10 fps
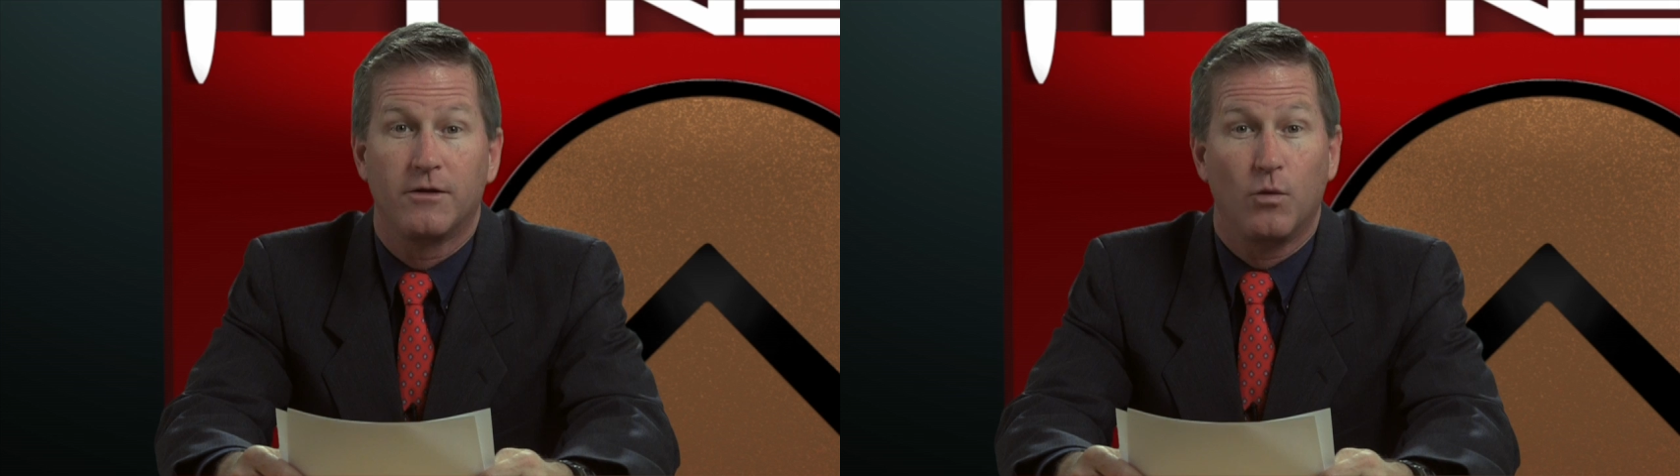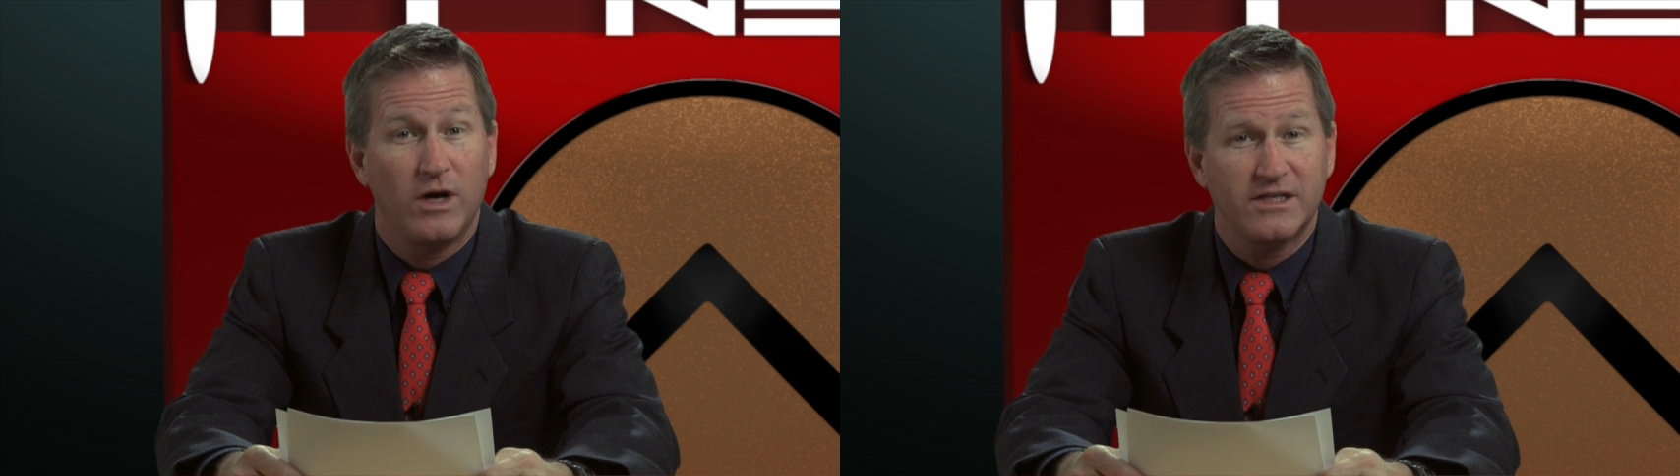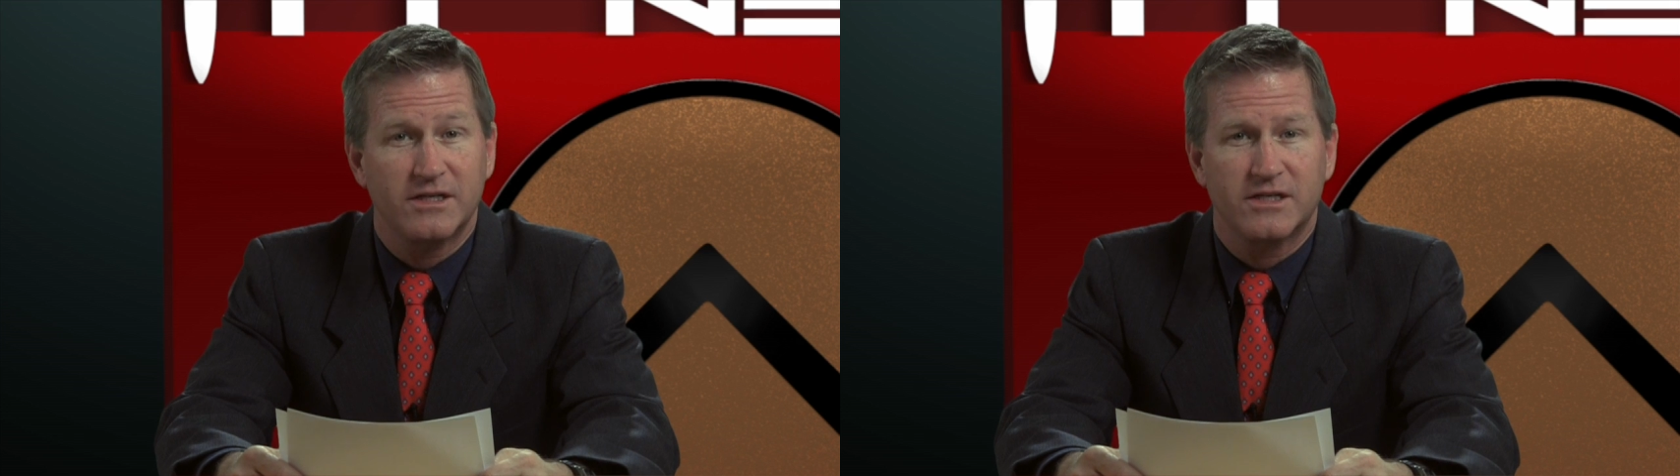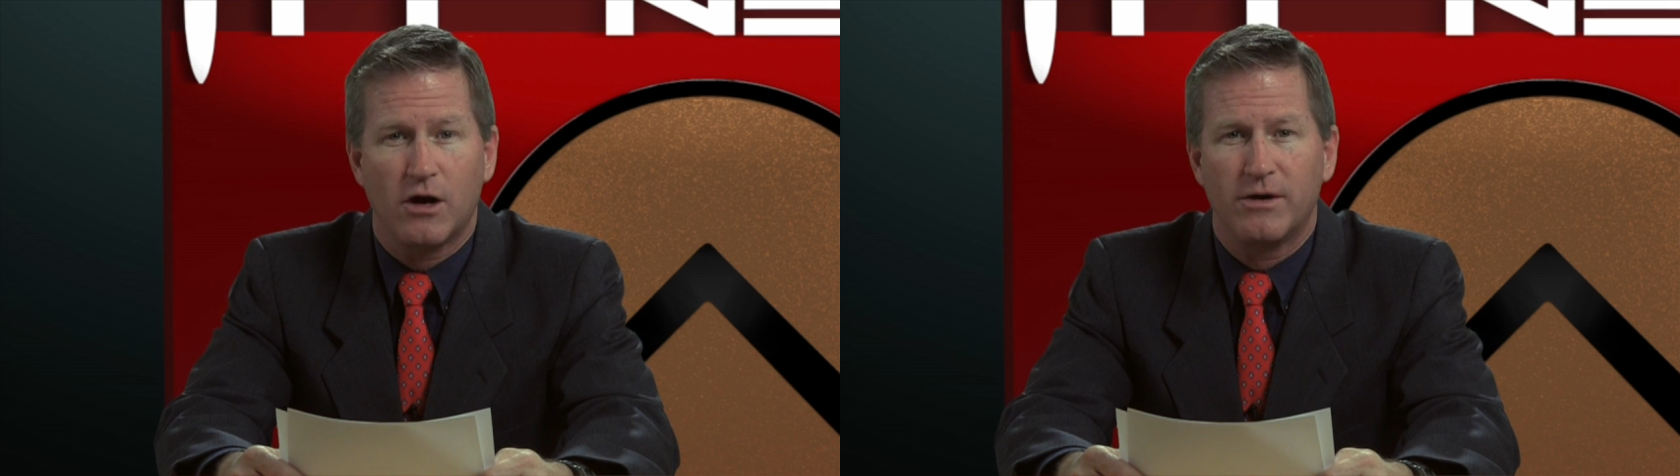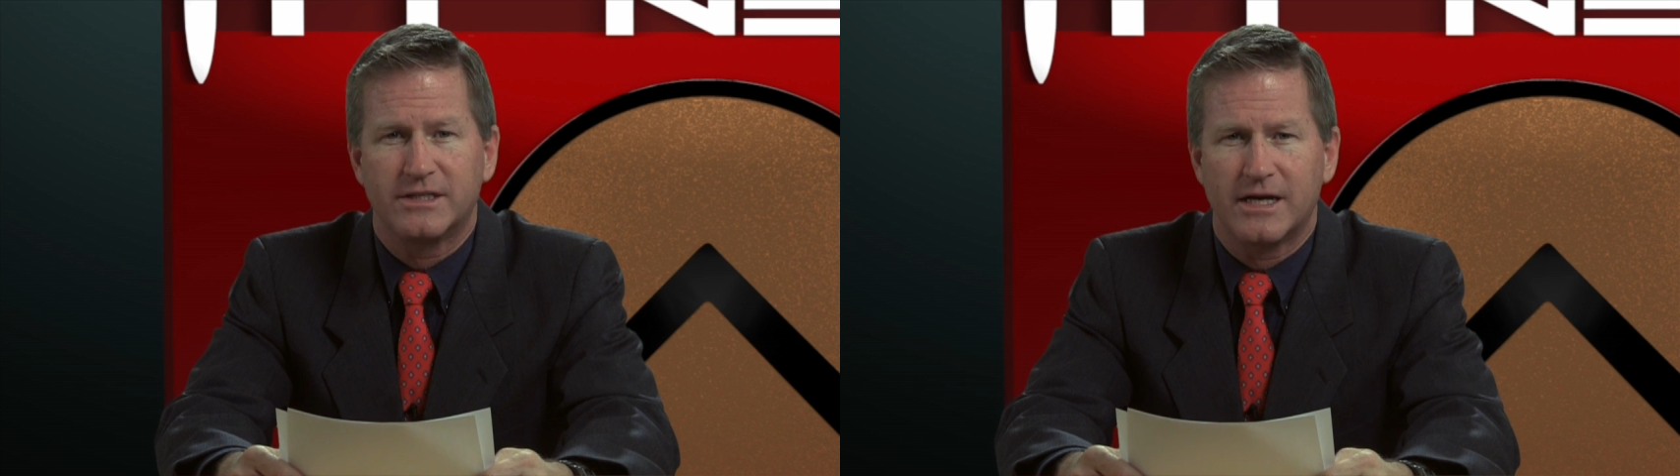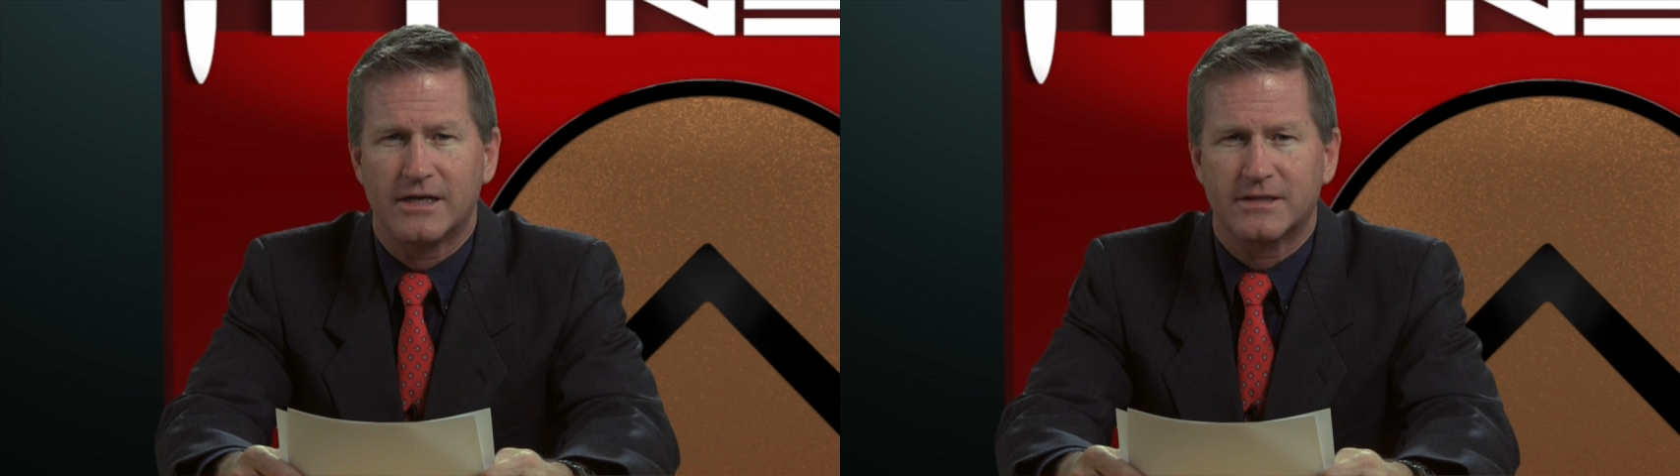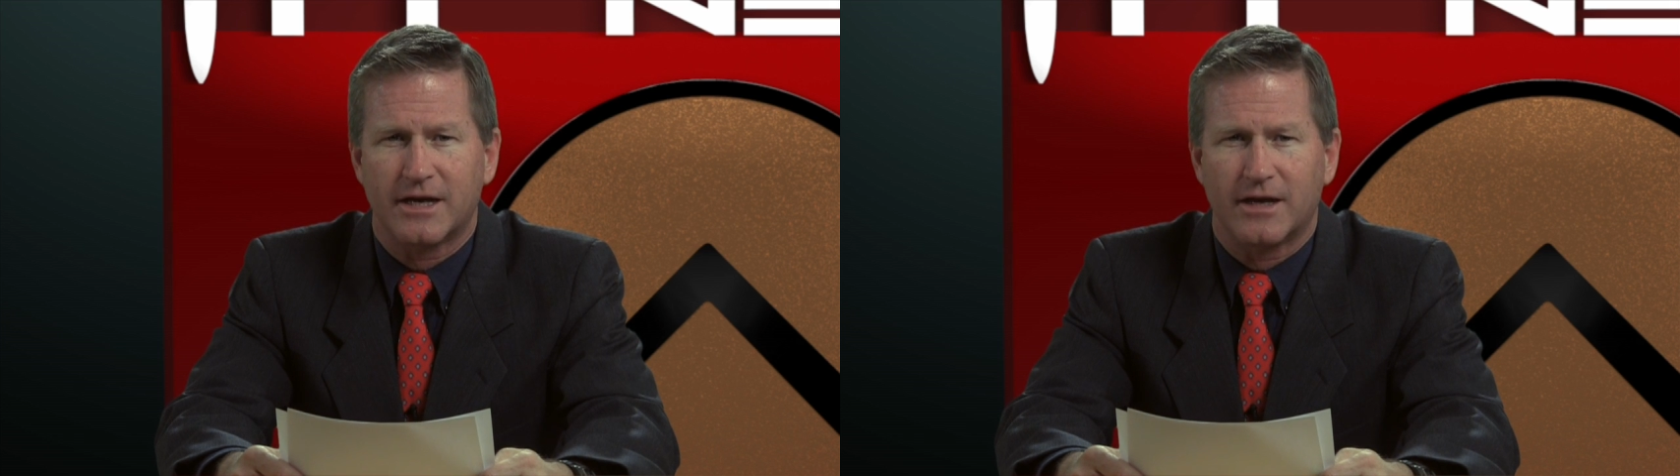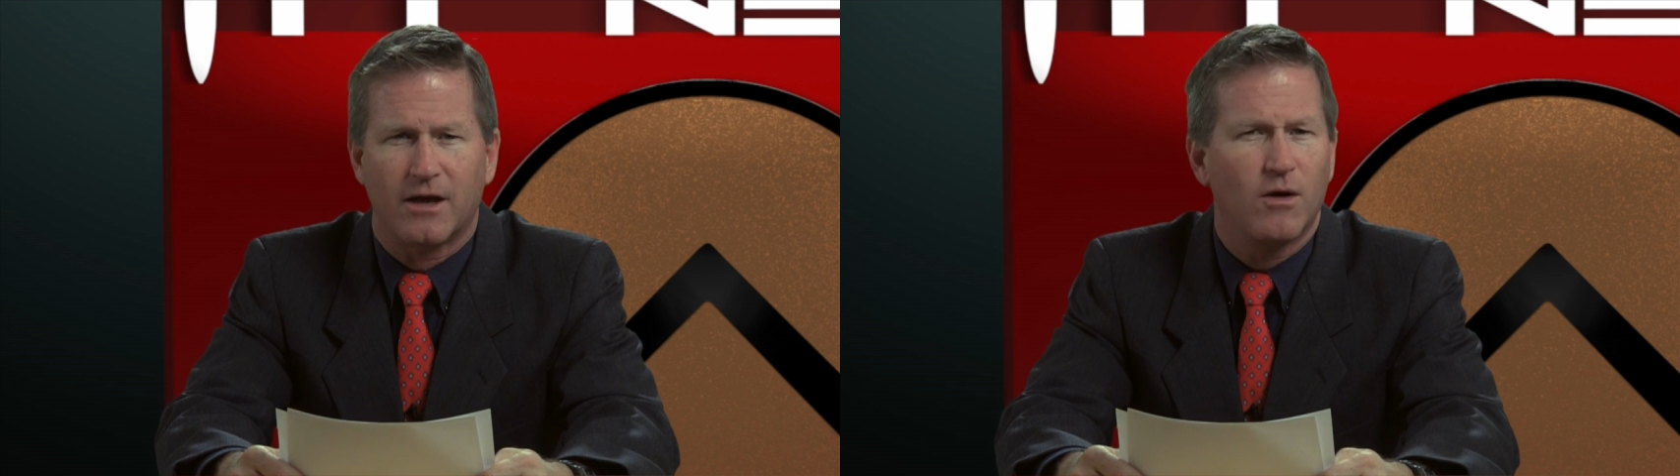The West is always
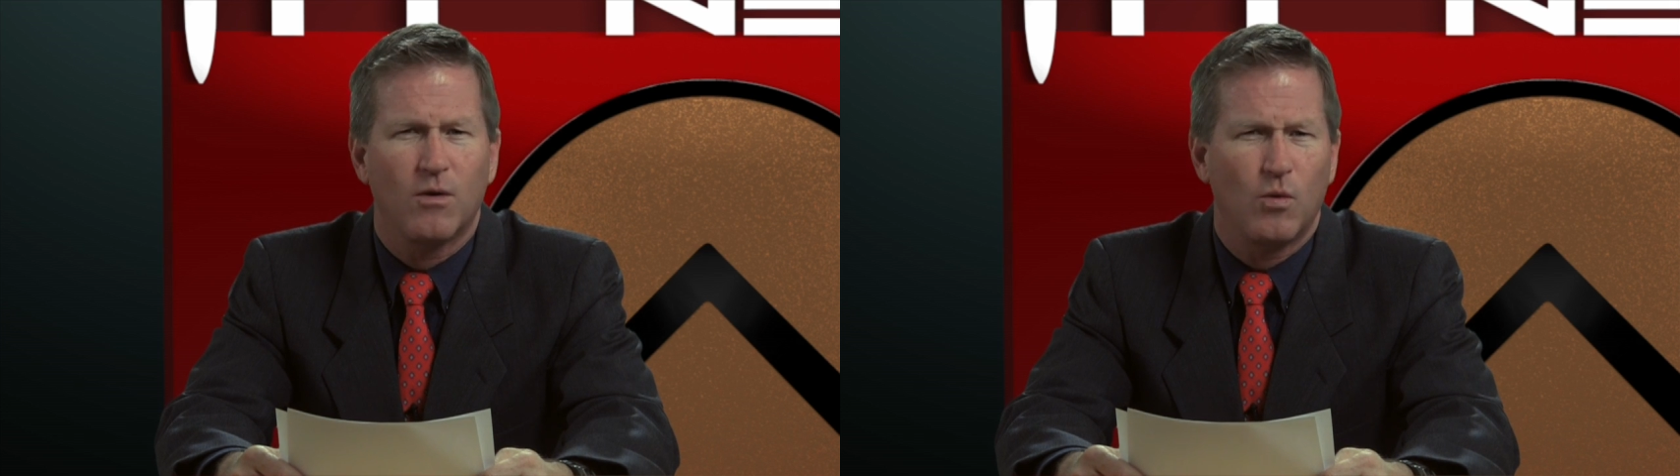asking,